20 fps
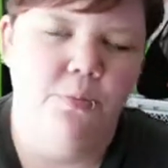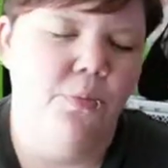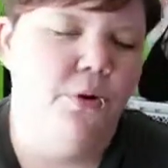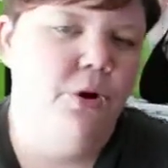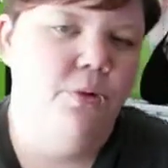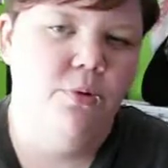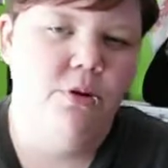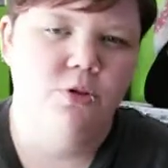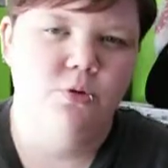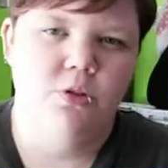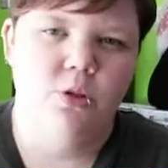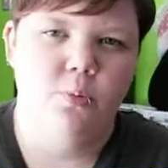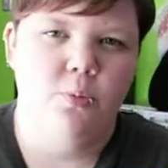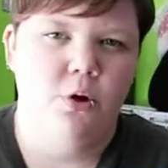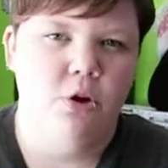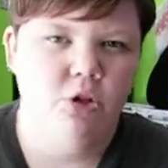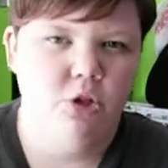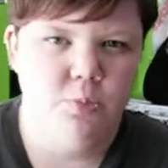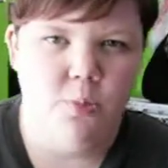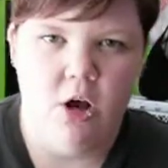pretty much what the
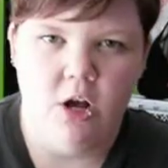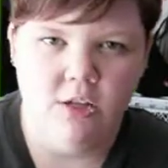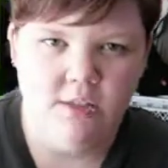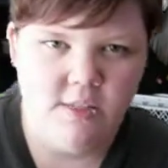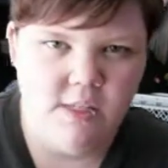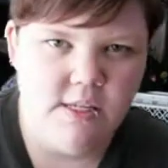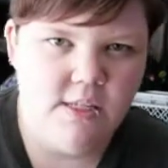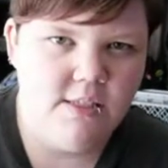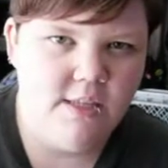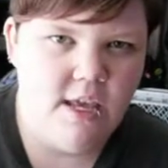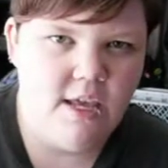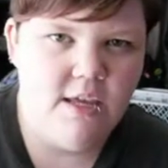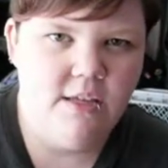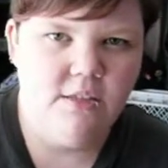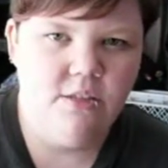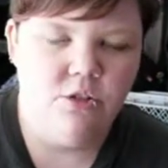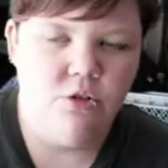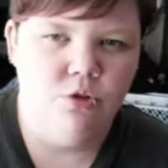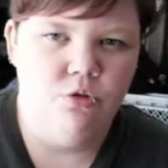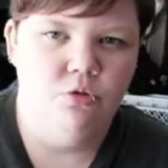Birch Box is, I
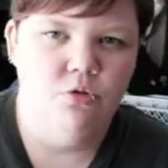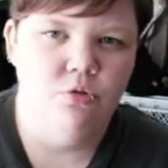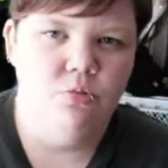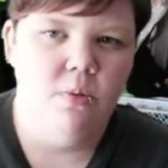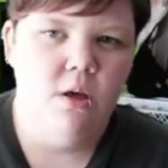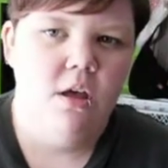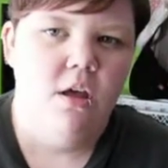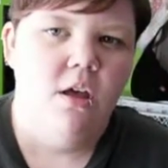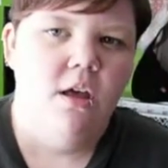assume.